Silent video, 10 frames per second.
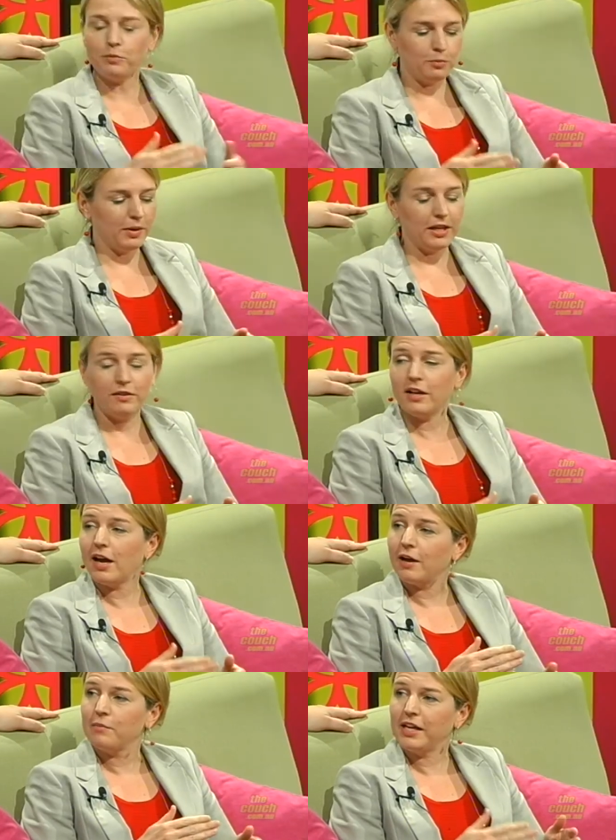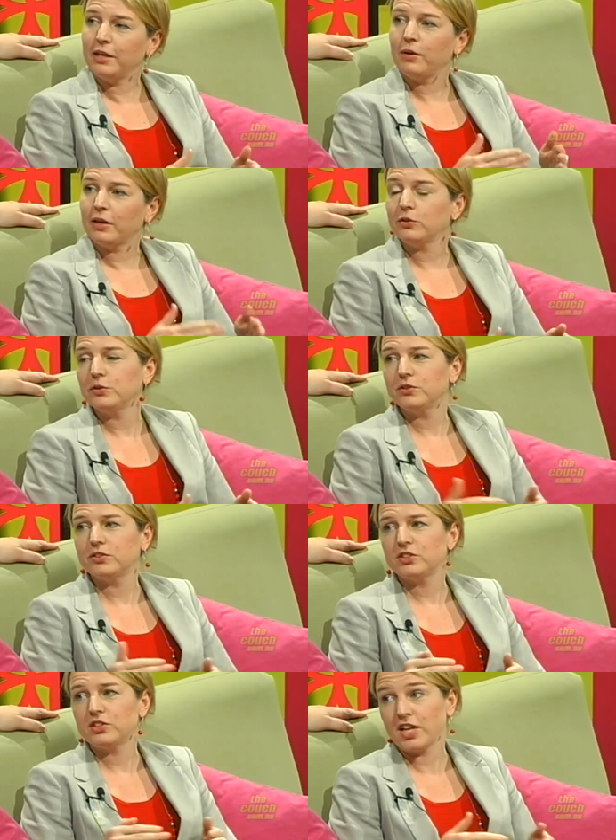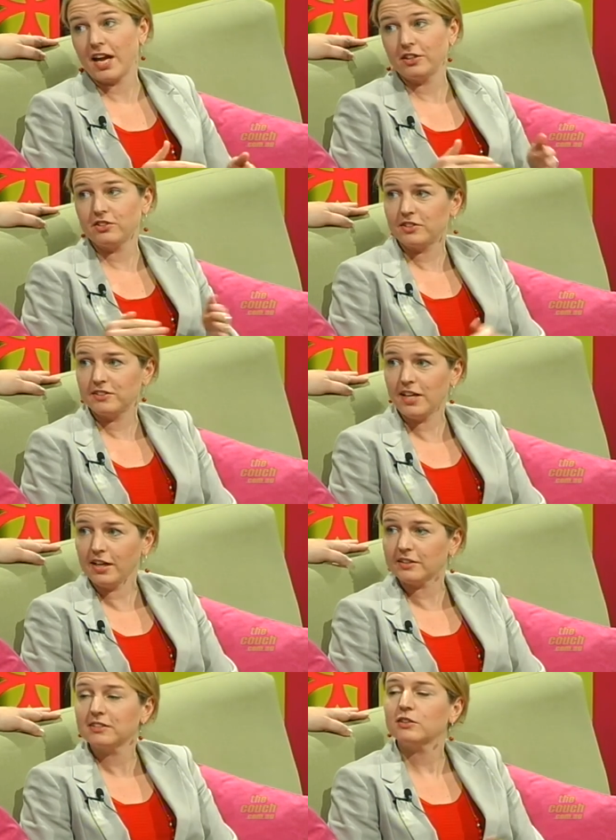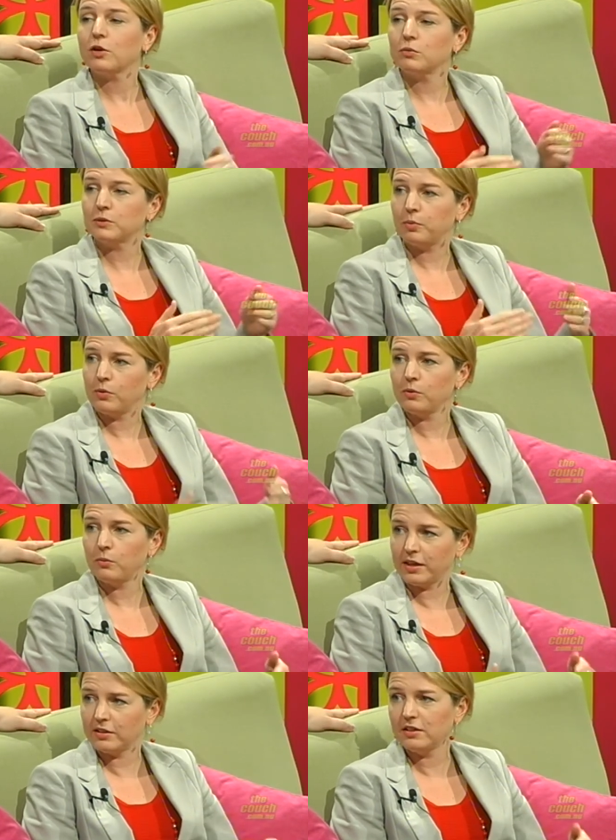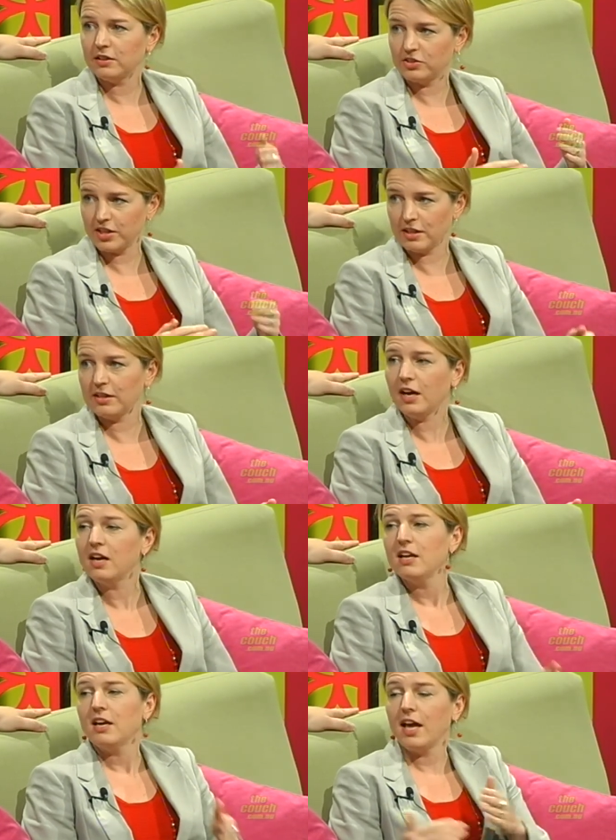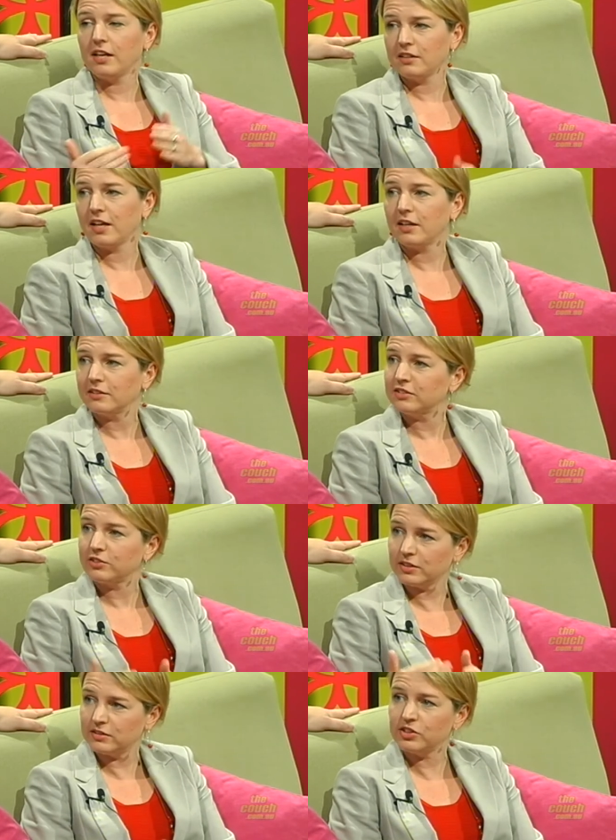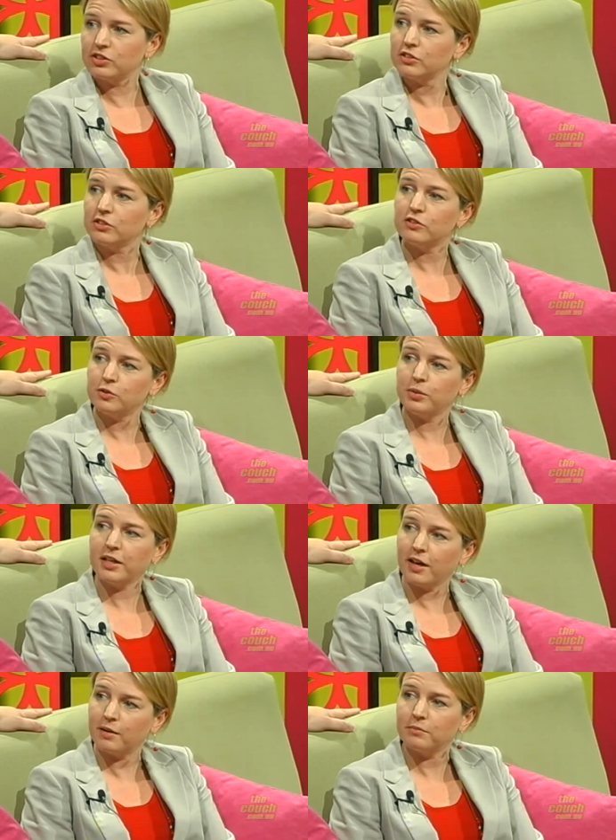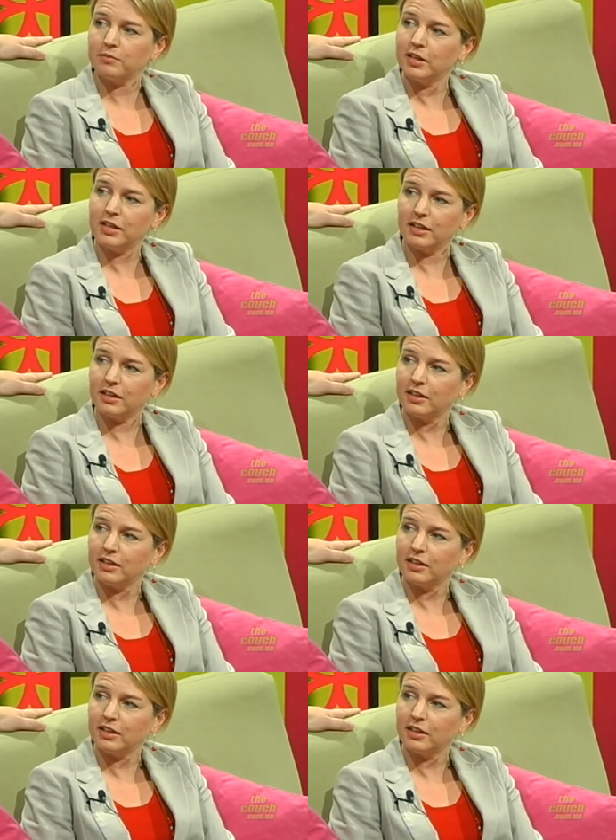be um, anyone who's changed sex, so was born one gender mm -hmm. and has transitioned to become another.